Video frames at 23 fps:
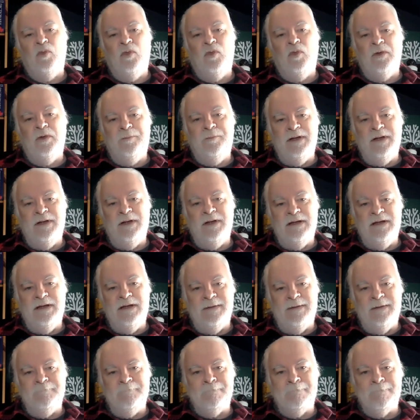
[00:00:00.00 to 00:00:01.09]
would
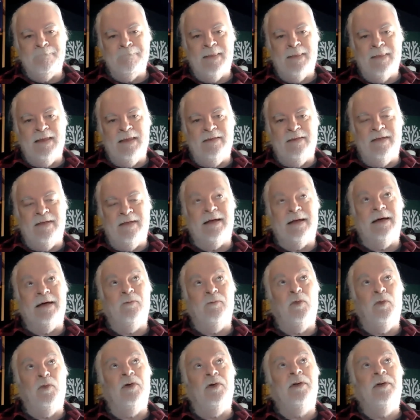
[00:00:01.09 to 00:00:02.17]
be that
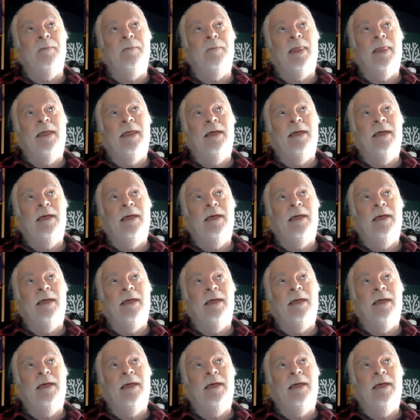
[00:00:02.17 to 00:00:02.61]
I would